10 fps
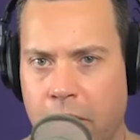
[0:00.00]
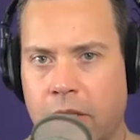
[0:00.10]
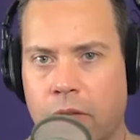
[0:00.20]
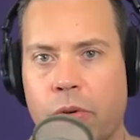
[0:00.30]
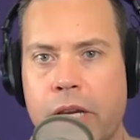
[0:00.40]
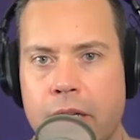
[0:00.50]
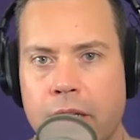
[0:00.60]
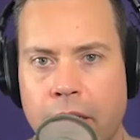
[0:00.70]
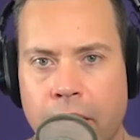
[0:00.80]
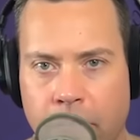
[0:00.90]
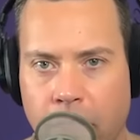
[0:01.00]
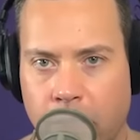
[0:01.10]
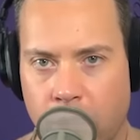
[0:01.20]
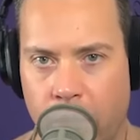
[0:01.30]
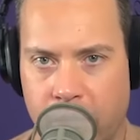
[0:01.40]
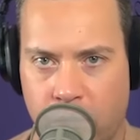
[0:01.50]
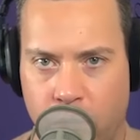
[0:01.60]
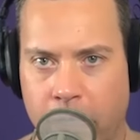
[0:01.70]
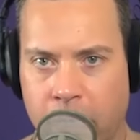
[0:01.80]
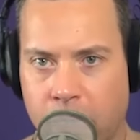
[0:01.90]
I did read that the U S
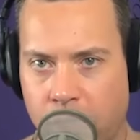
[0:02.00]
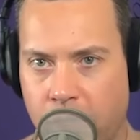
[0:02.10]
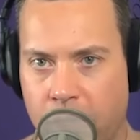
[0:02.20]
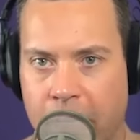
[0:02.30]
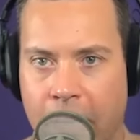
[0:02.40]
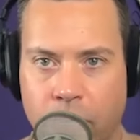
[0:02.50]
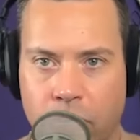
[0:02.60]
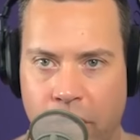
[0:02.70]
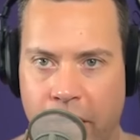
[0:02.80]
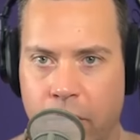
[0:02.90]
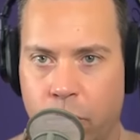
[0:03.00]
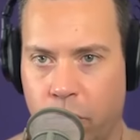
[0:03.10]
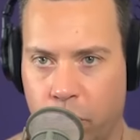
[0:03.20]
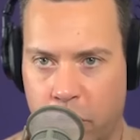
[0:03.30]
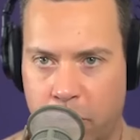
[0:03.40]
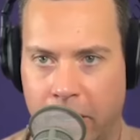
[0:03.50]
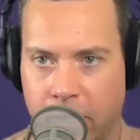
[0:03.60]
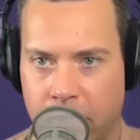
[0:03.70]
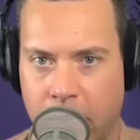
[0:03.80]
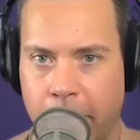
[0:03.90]
threatened to shut down China with respect
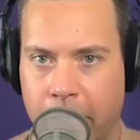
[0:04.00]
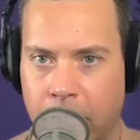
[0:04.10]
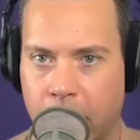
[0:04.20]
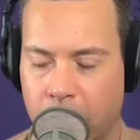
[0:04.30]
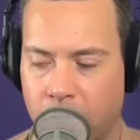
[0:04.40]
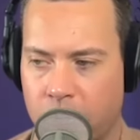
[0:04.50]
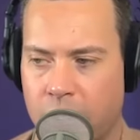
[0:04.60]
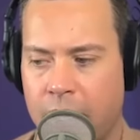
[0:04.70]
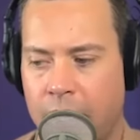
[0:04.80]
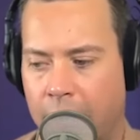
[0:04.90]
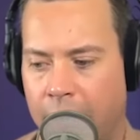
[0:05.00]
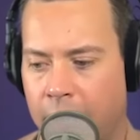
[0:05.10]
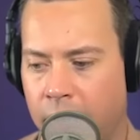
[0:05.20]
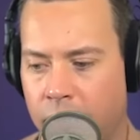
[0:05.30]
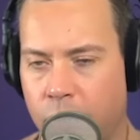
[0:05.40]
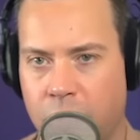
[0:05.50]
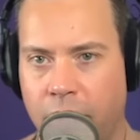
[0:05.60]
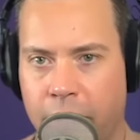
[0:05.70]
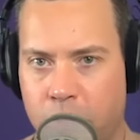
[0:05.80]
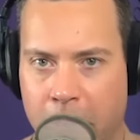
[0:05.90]
to semiconductors, and there was a
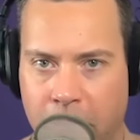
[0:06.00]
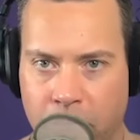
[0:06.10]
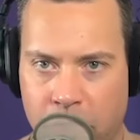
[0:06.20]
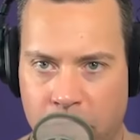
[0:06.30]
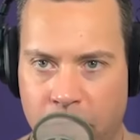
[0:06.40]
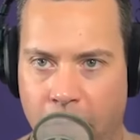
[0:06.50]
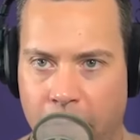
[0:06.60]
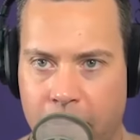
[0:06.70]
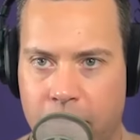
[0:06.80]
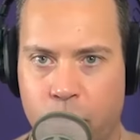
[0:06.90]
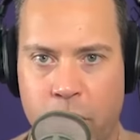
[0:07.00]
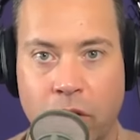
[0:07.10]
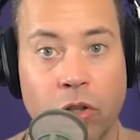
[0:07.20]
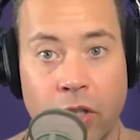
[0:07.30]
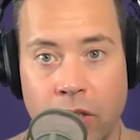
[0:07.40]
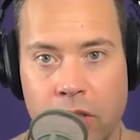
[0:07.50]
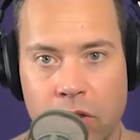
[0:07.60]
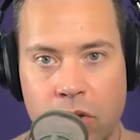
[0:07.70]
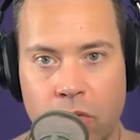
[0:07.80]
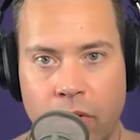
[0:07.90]
lot of speculation that we couldn't
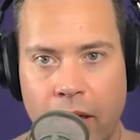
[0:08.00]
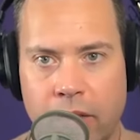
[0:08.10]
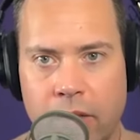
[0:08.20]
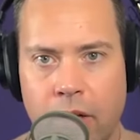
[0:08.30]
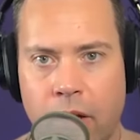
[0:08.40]
do that.